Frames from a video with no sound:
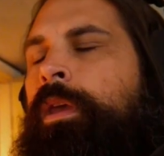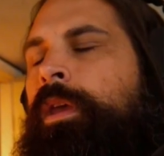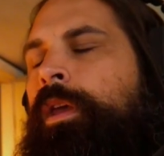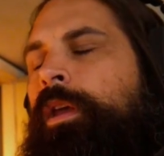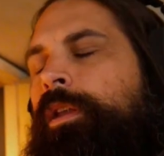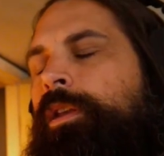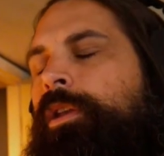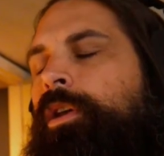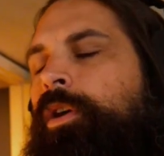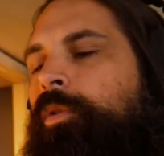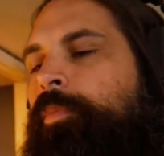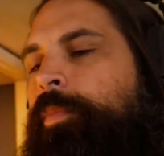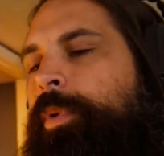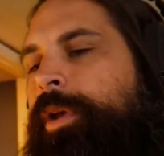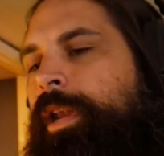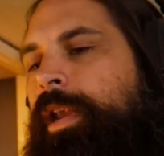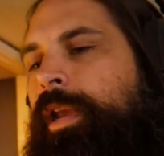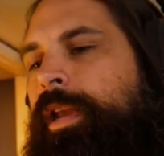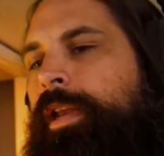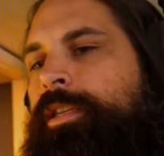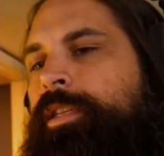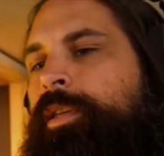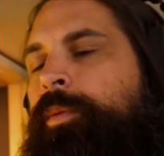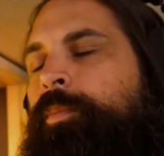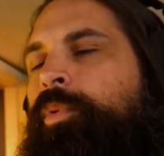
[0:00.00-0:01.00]
No, but it
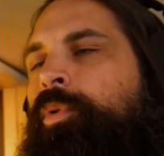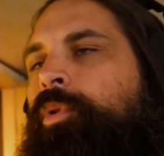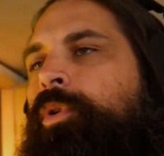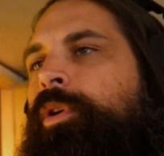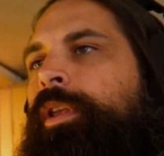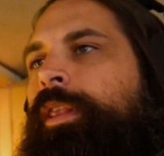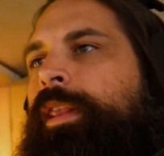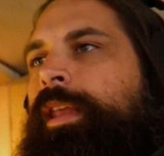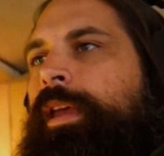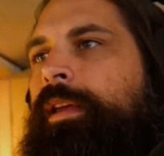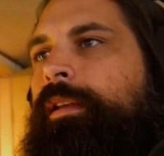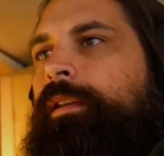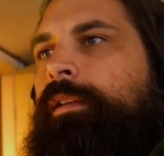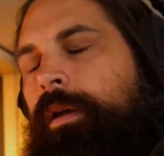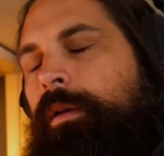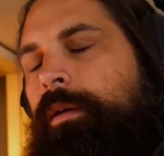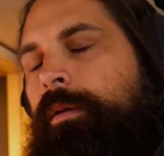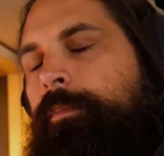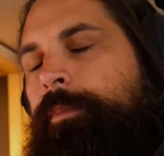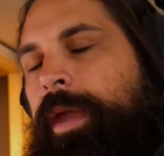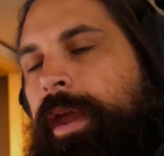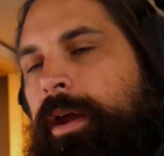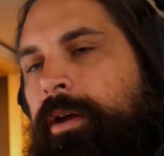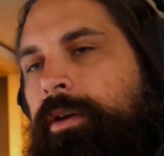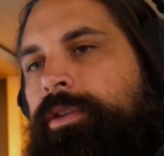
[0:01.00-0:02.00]
is important that
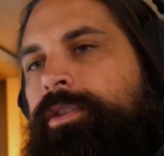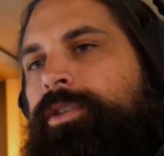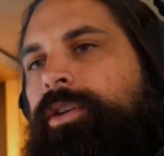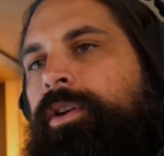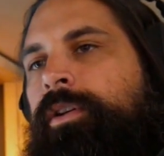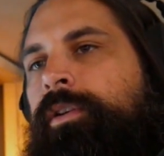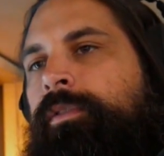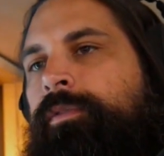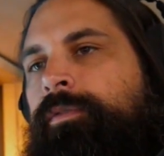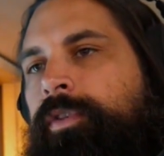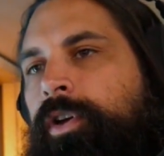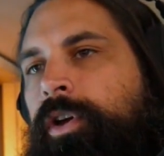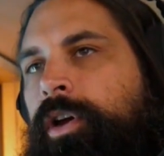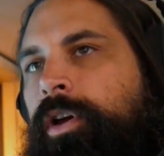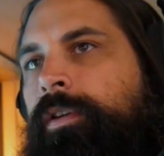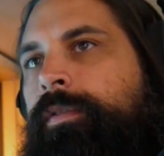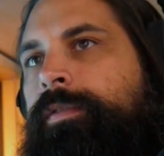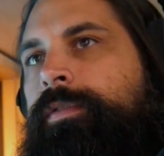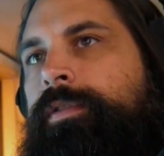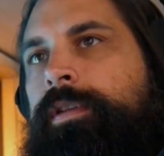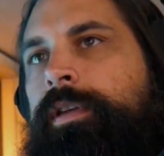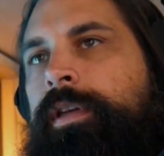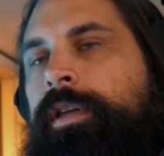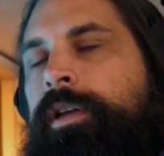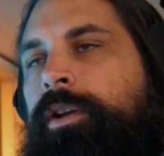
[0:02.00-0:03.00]
parents are
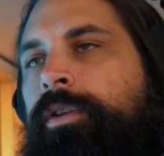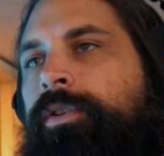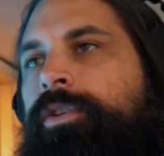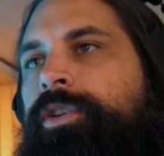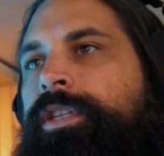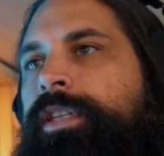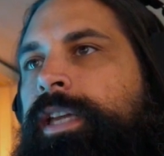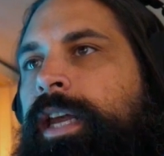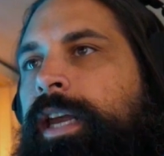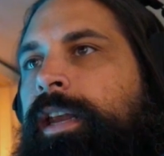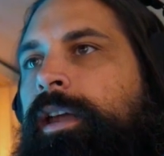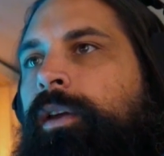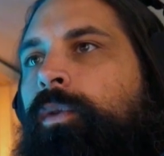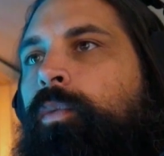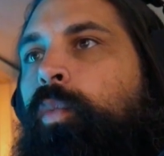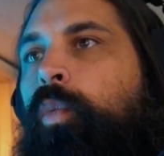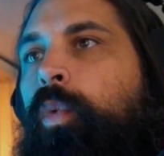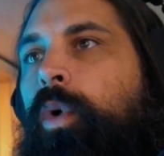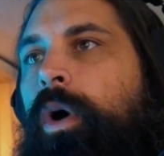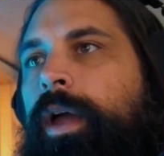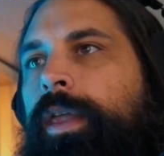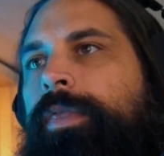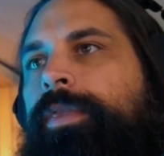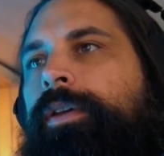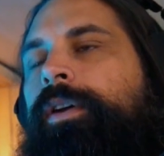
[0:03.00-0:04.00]
involved in understanding
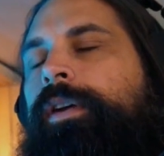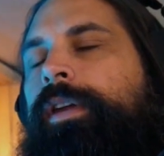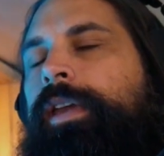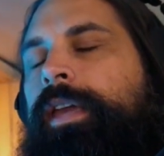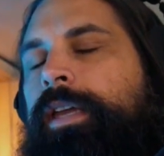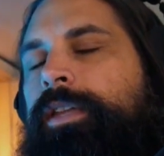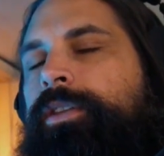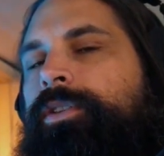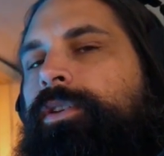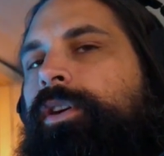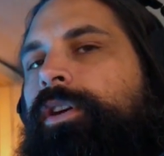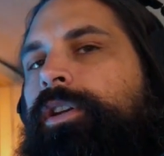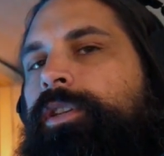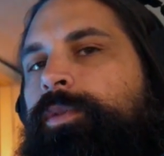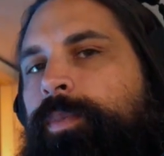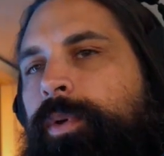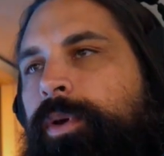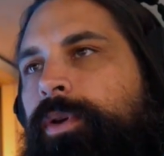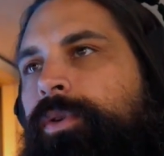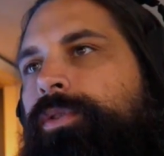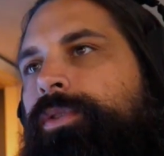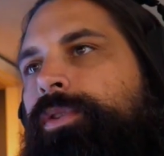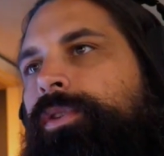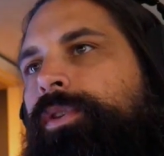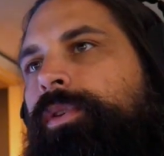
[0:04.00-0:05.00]
what their kids are
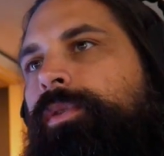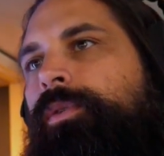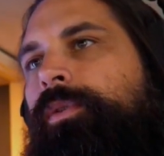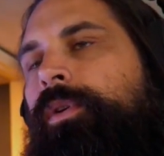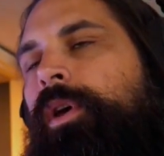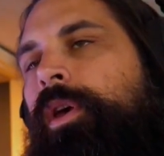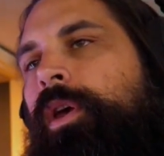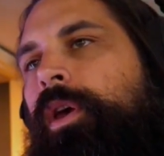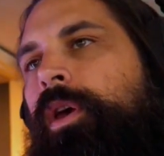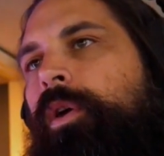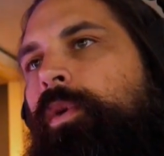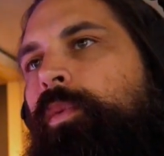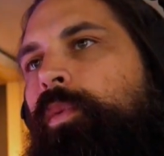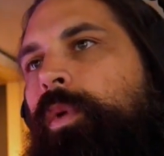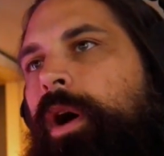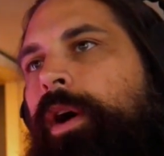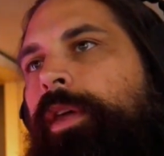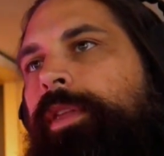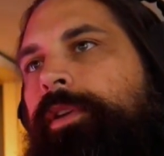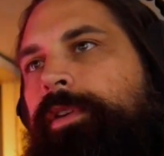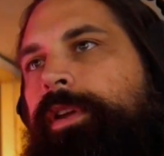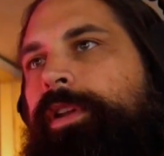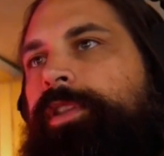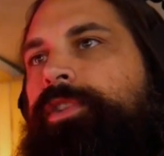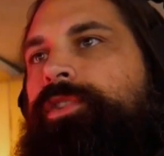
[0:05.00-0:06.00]
exposed to while
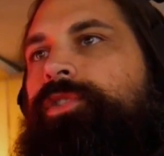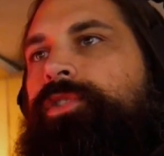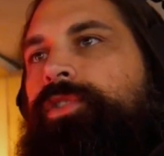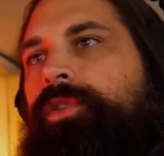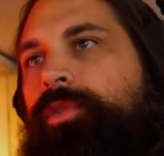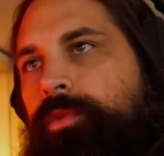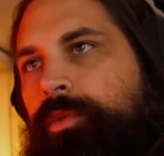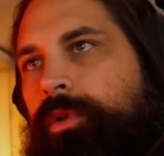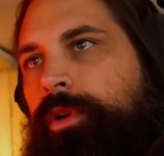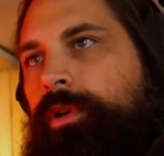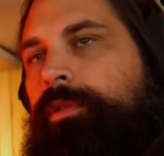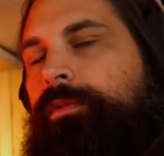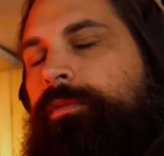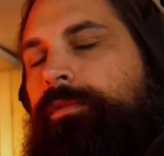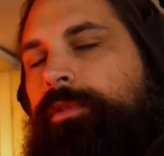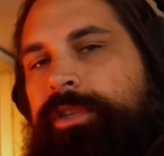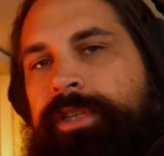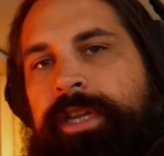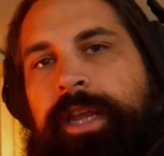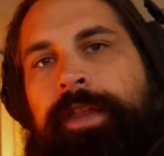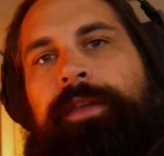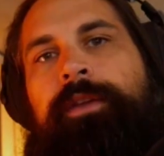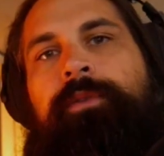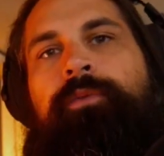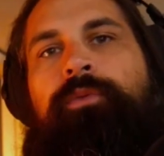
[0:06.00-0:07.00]
they're at school. There's
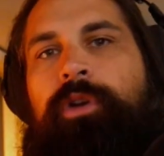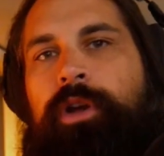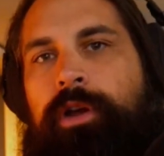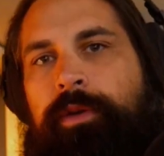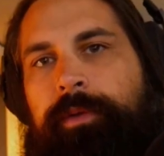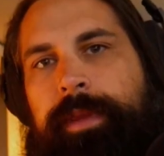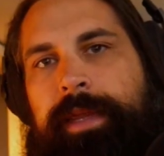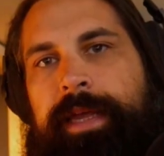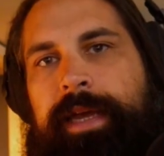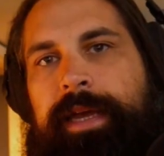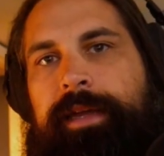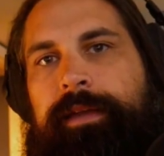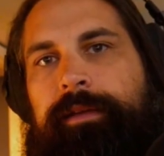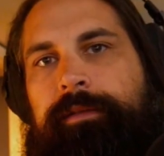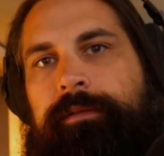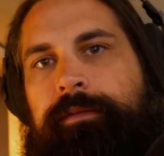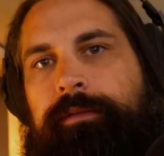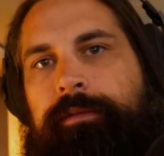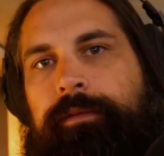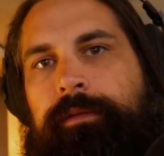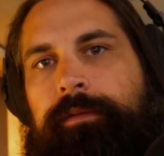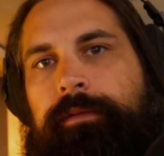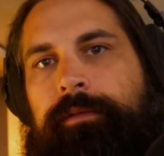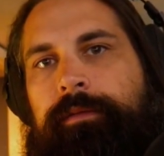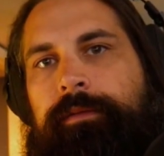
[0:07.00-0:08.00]
nothing wrong with that.
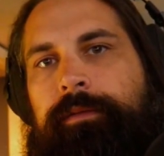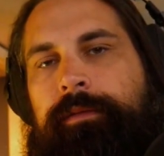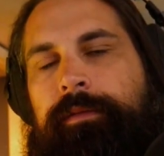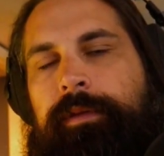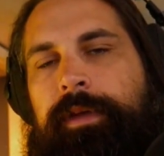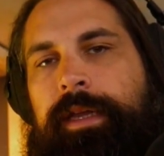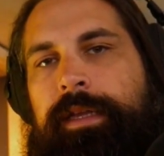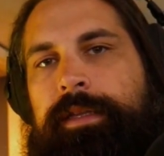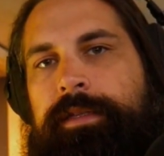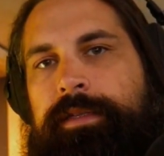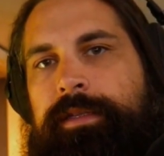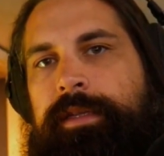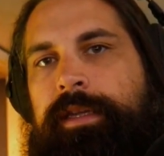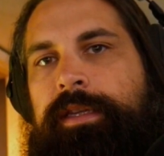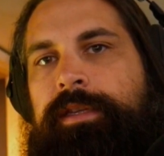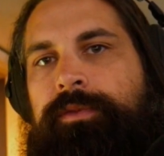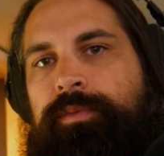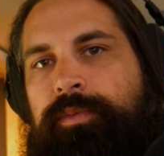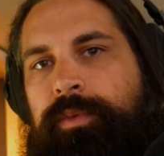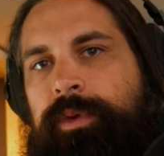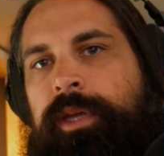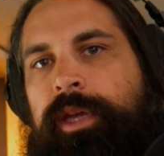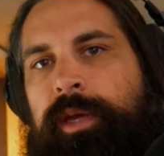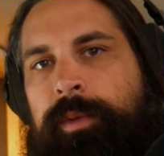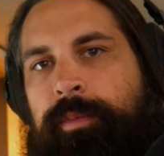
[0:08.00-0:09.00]
It's
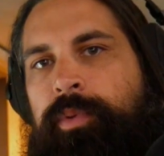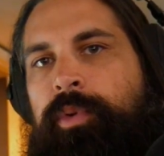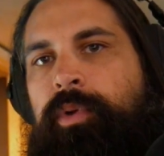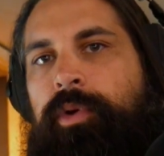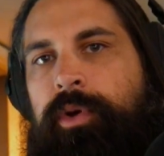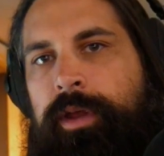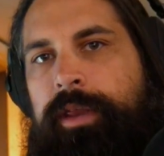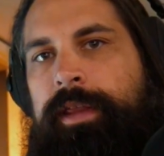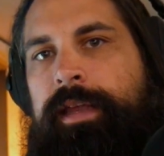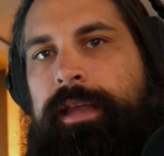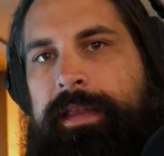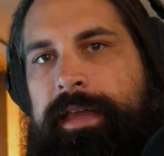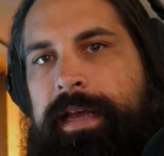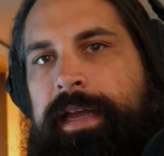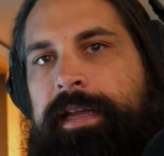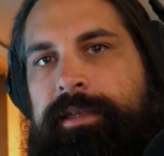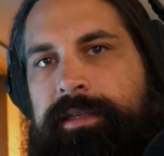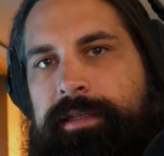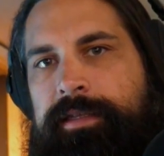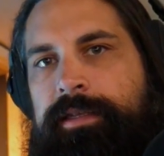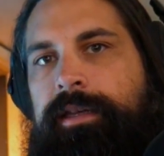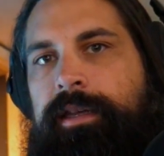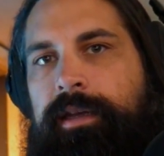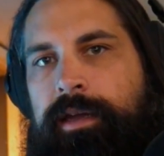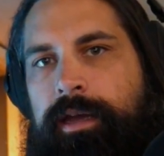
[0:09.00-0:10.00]
really important that
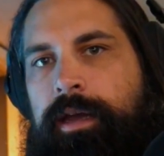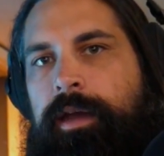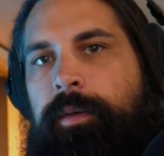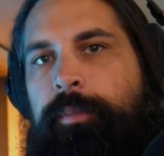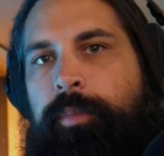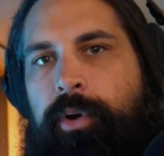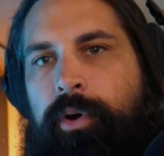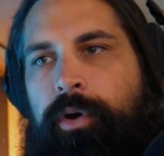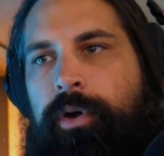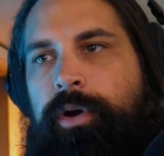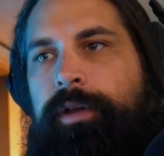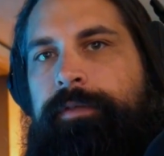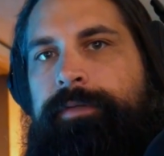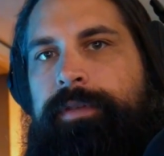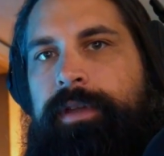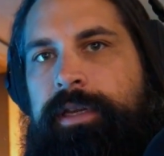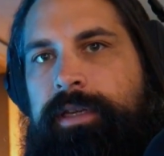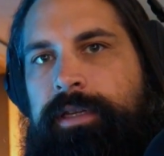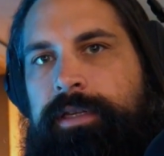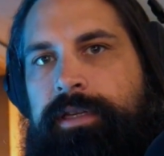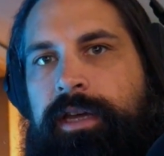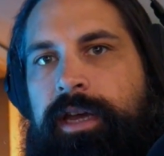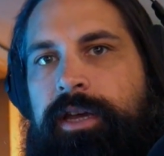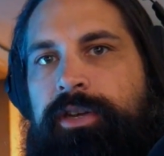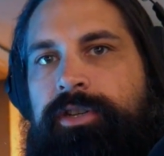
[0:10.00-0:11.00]
that's a part of the
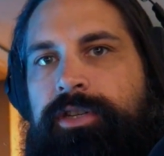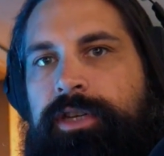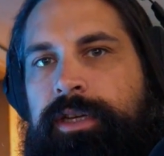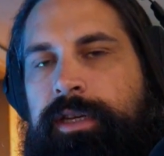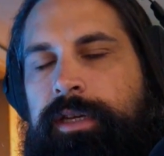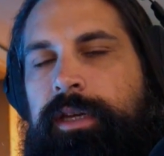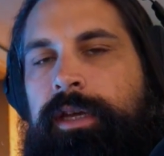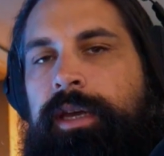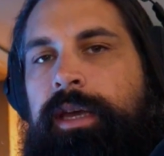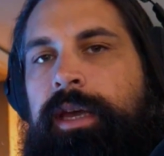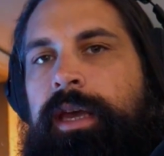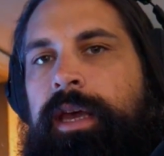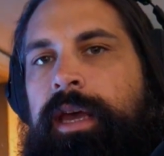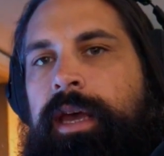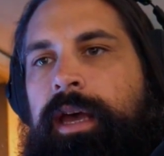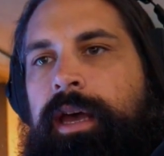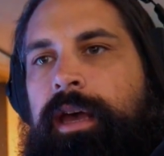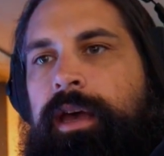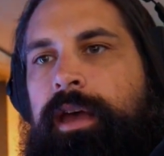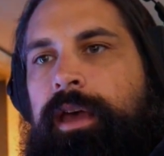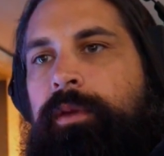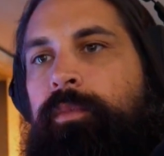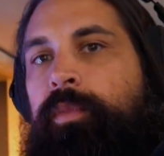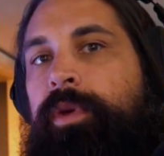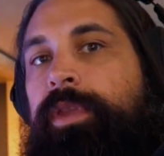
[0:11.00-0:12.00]
discussion.
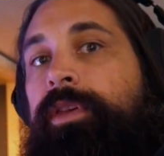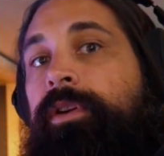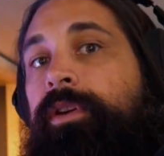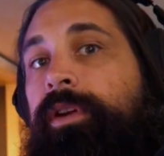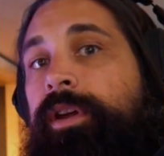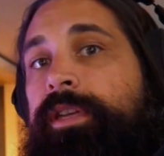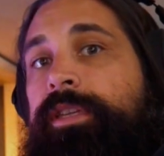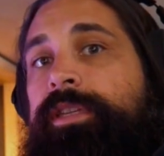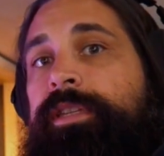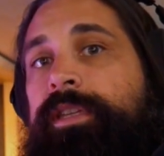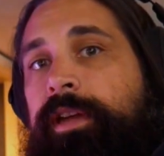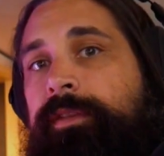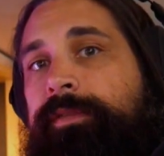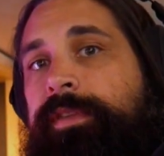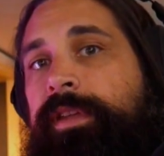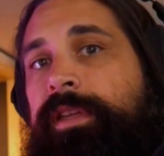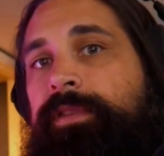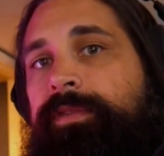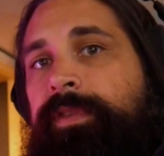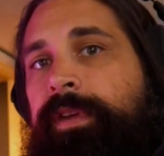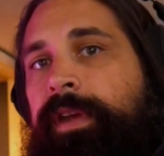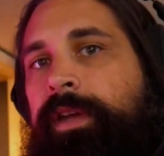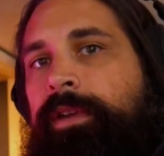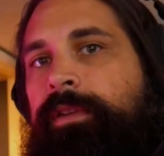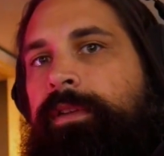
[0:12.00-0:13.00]
And when there is stuff that's
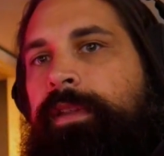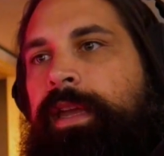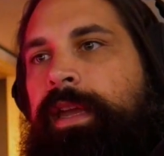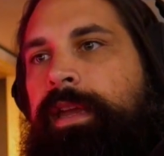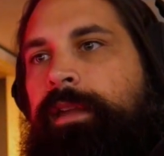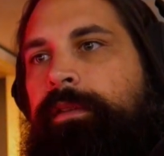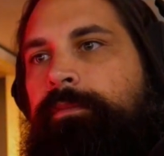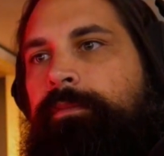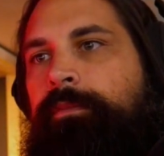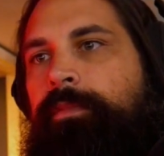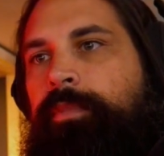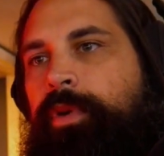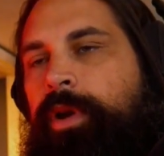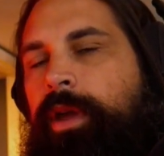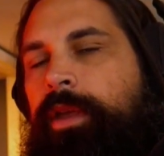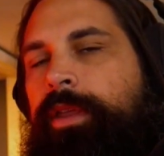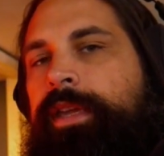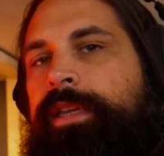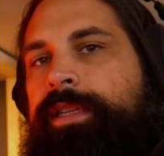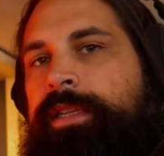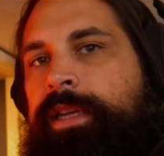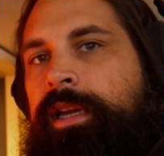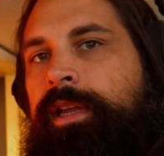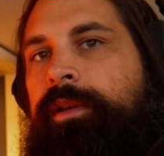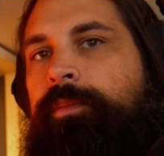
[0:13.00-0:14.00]
found that probably
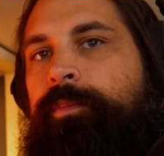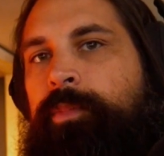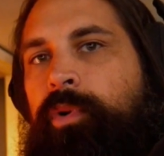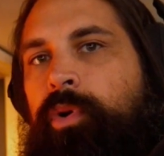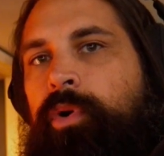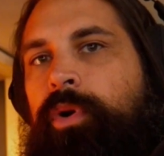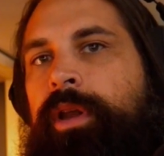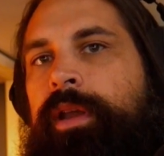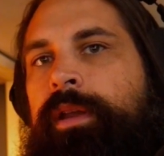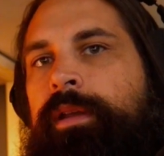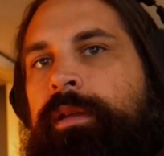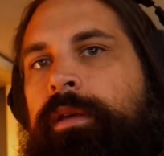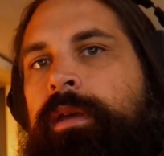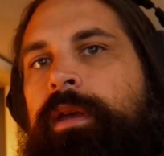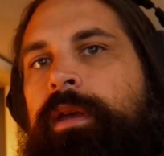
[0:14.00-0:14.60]
is not important,